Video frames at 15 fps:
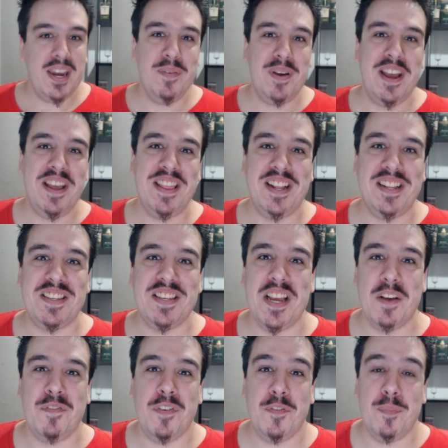Anyway, that's
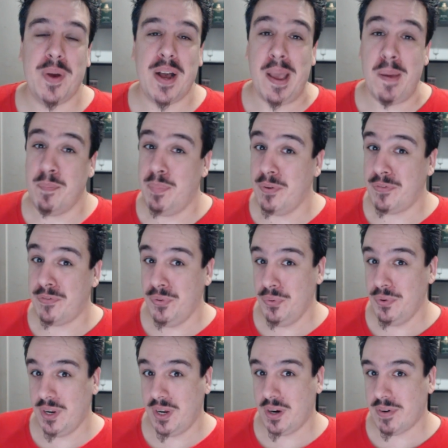enough of my
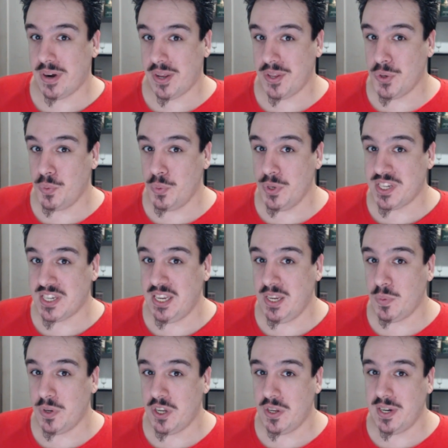buffooning around the whiskey
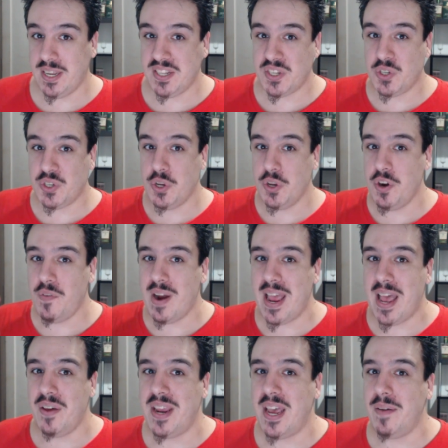world. Let's turn
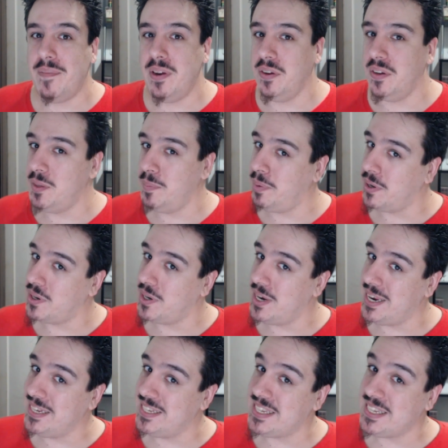around, have a look at the
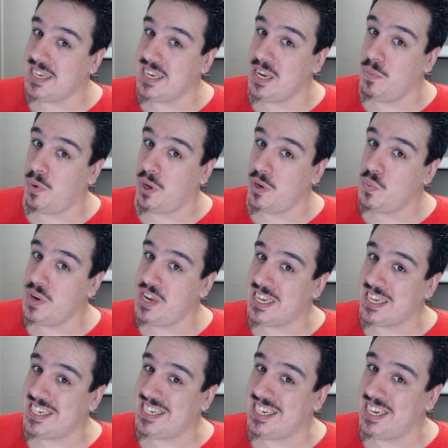bottle, and see what we
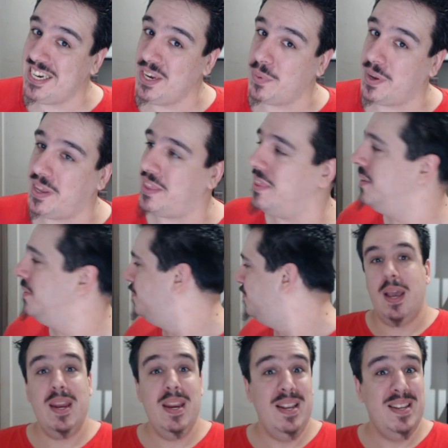are dealing with.
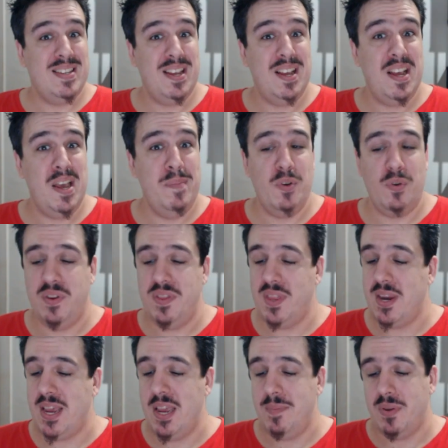Anytime you're in
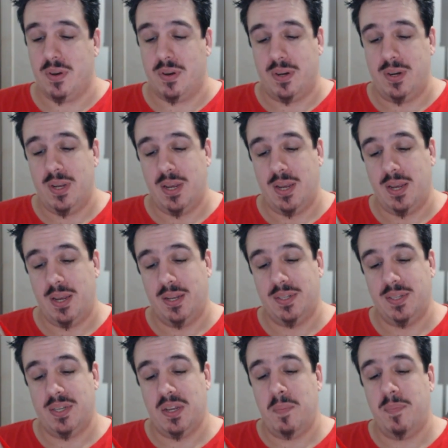the neighborhood,
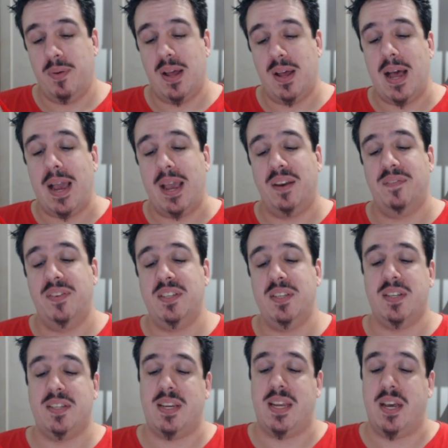stop by and
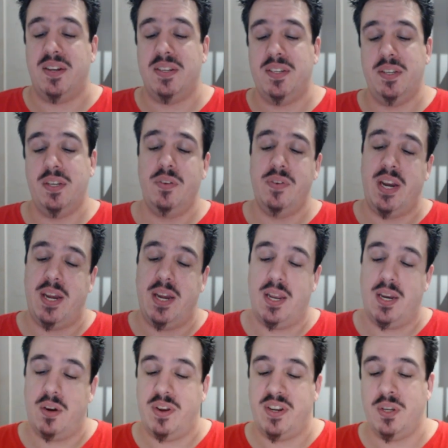visit us at our distillery near
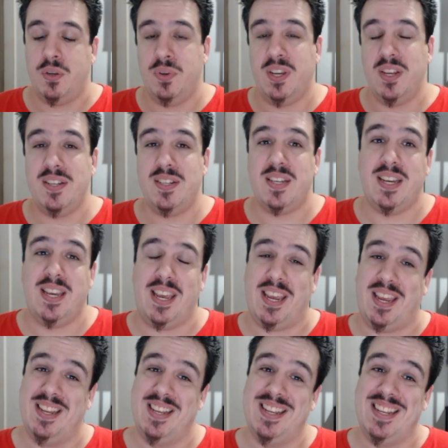Loretto,
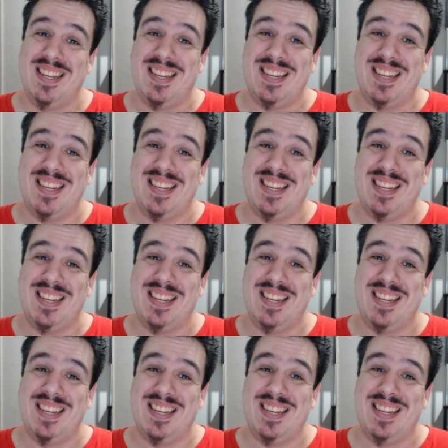Kentucky.